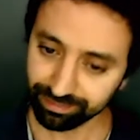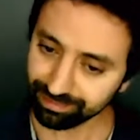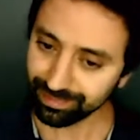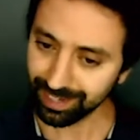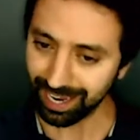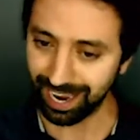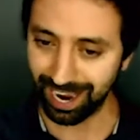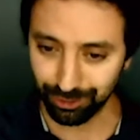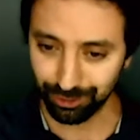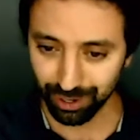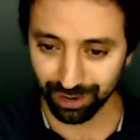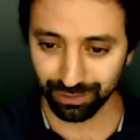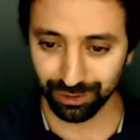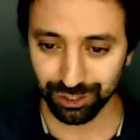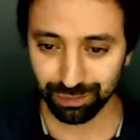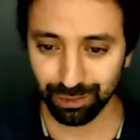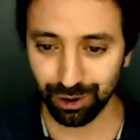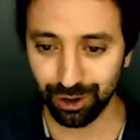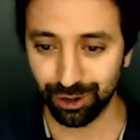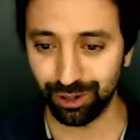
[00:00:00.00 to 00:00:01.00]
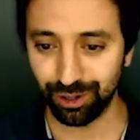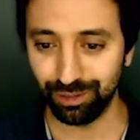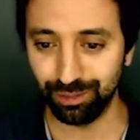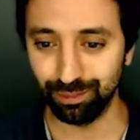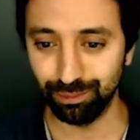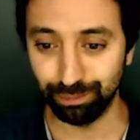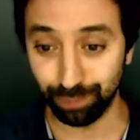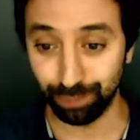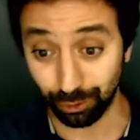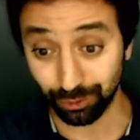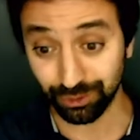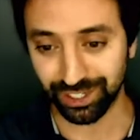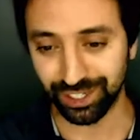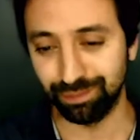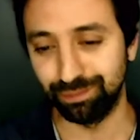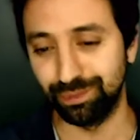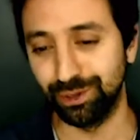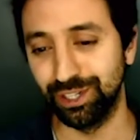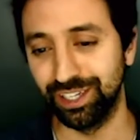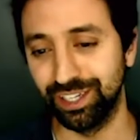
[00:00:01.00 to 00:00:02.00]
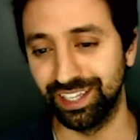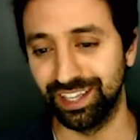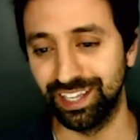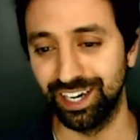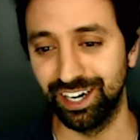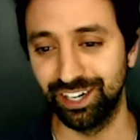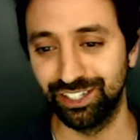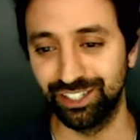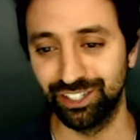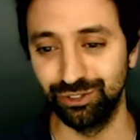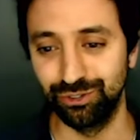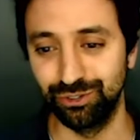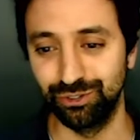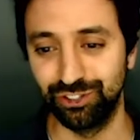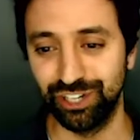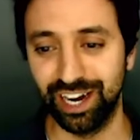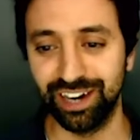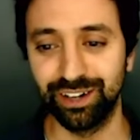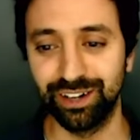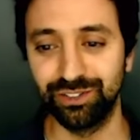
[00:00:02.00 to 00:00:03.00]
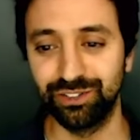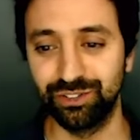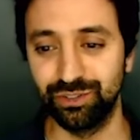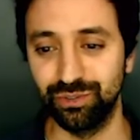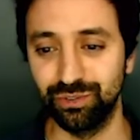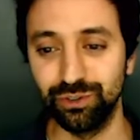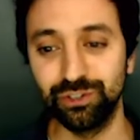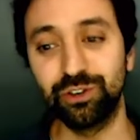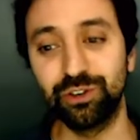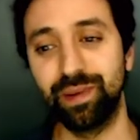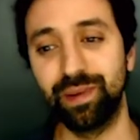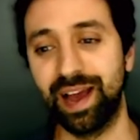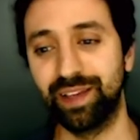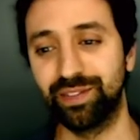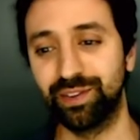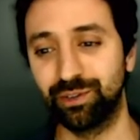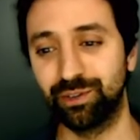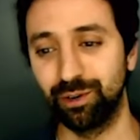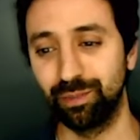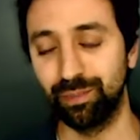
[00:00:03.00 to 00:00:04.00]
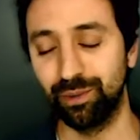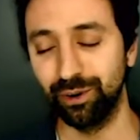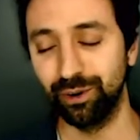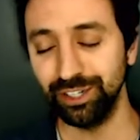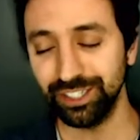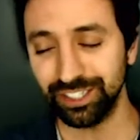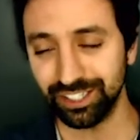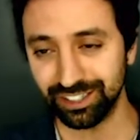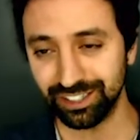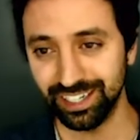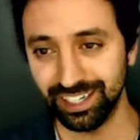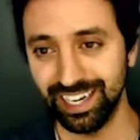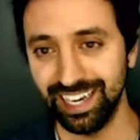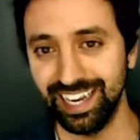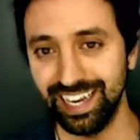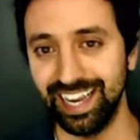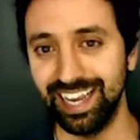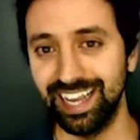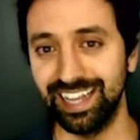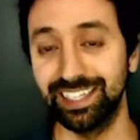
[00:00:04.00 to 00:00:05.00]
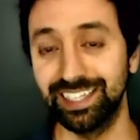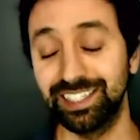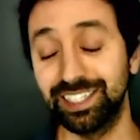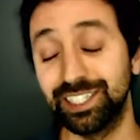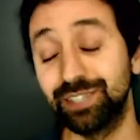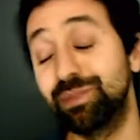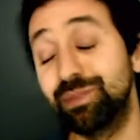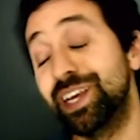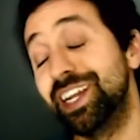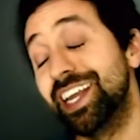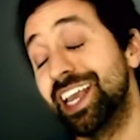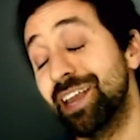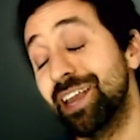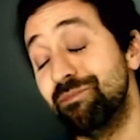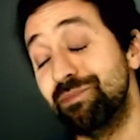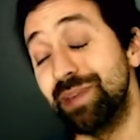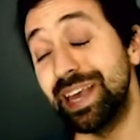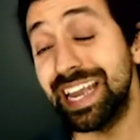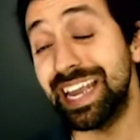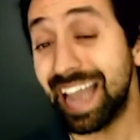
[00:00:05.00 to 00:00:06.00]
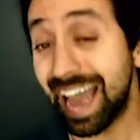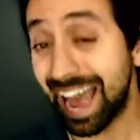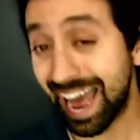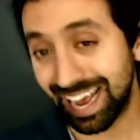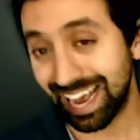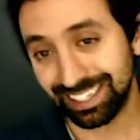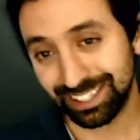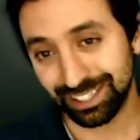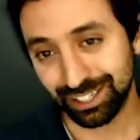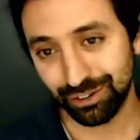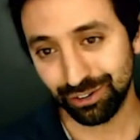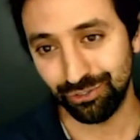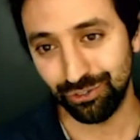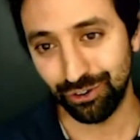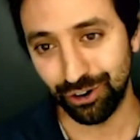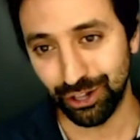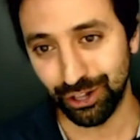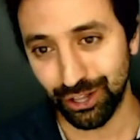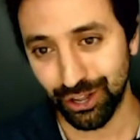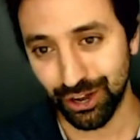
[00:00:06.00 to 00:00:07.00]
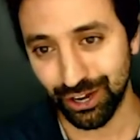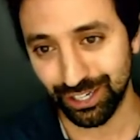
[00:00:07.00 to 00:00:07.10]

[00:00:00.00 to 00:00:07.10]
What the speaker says: I do have a small bolded bullet there to shout out to user pathing reports. This has been a big ask for a long